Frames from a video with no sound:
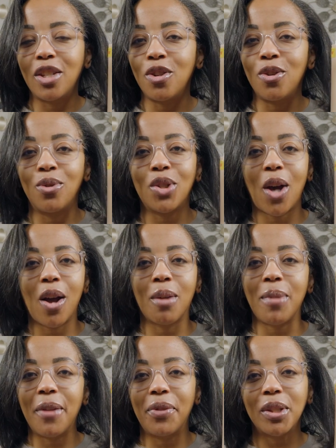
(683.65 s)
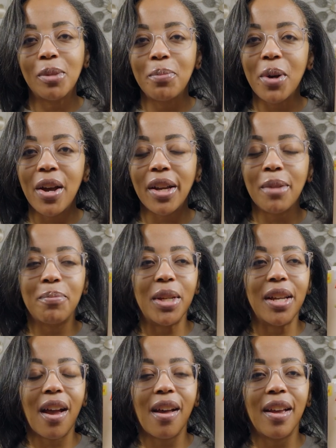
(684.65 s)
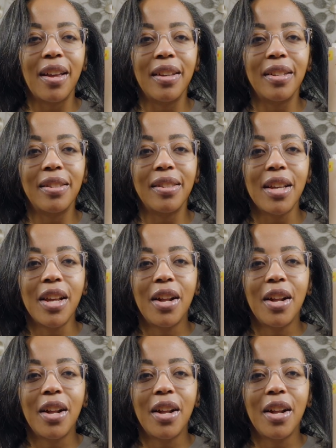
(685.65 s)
to talk about this book because